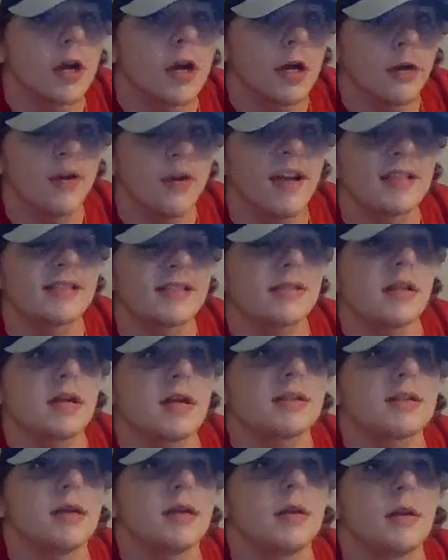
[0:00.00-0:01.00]
Toronto has
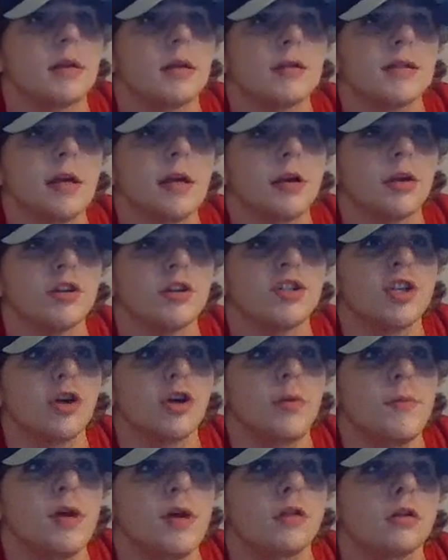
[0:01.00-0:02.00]
selected center
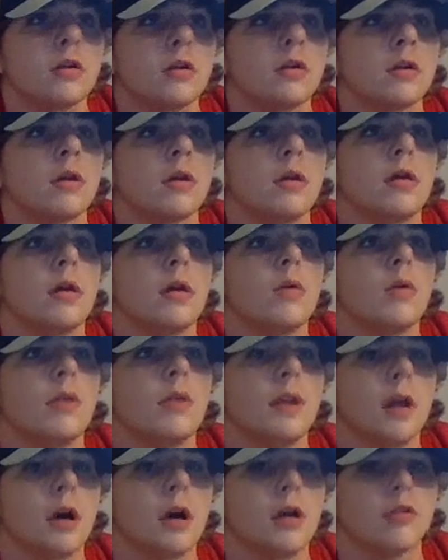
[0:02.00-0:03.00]
Joe Miller,
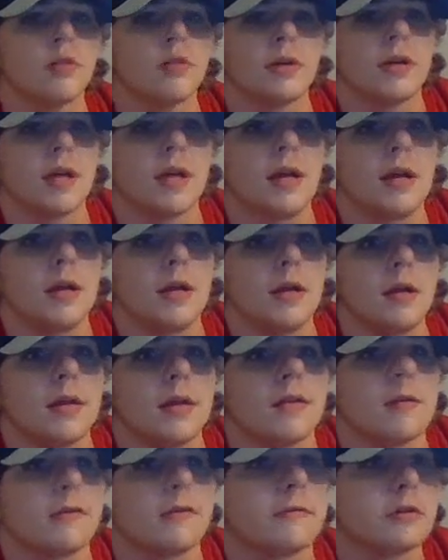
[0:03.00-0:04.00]
the
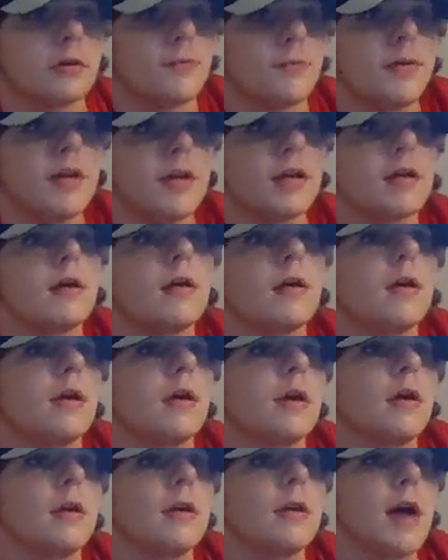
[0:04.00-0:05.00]
180th overall pick.
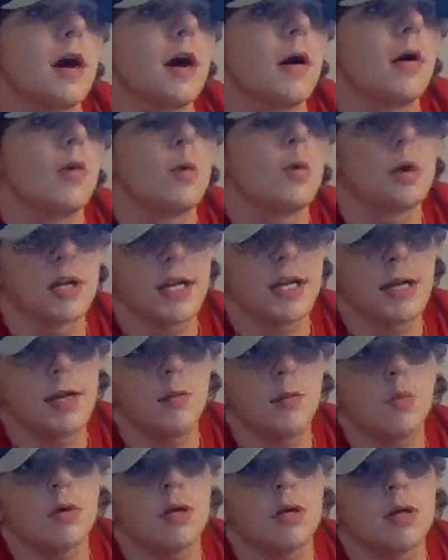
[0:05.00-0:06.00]
Now at
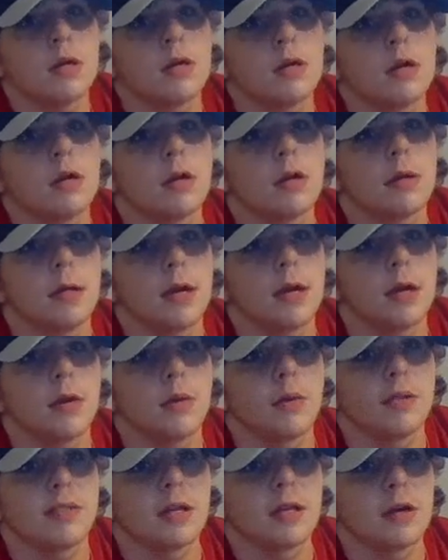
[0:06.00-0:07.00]
181 are the
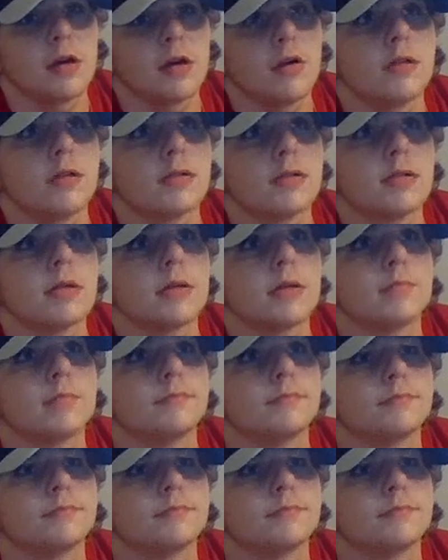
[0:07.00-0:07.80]
Ottawa Senators.